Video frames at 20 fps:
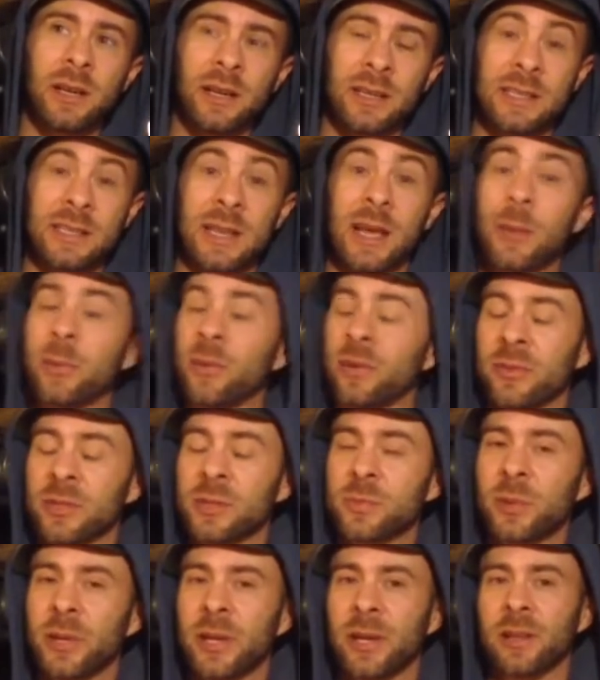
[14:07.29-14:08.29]
an example
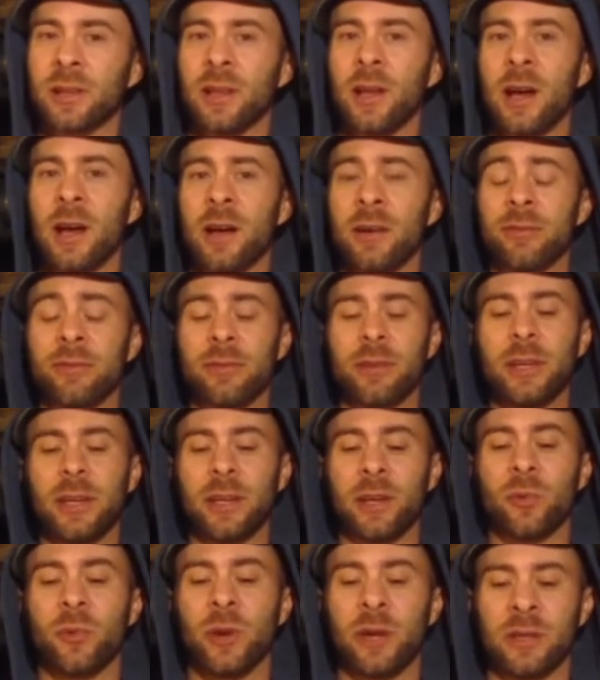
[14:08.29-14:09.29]
of us playing it live
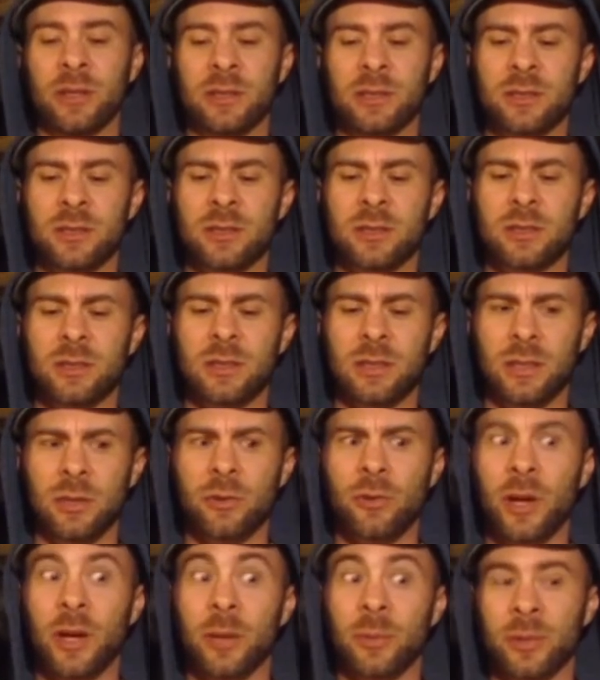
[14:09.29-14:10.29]
in a way that's
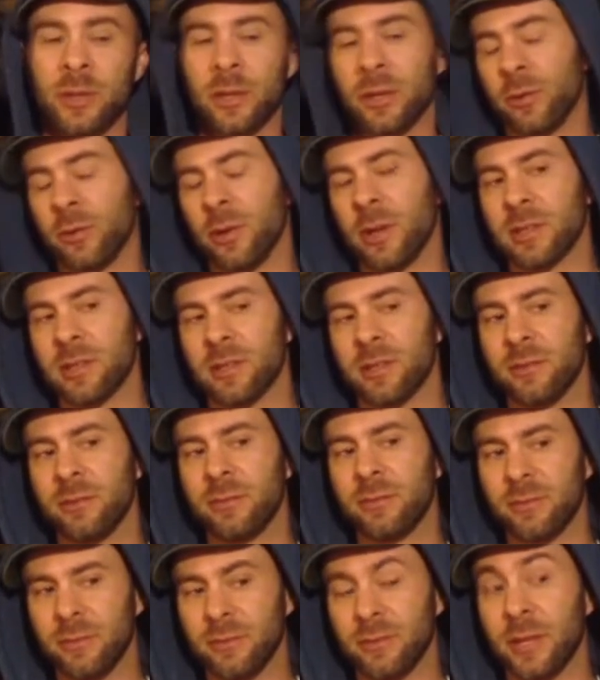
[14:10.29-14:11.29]
incredibly
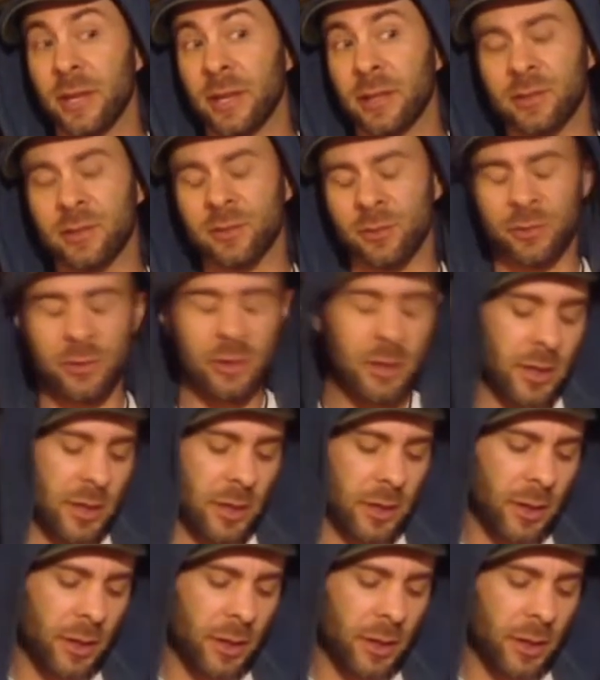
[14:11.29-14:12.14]
aggressive for that tune.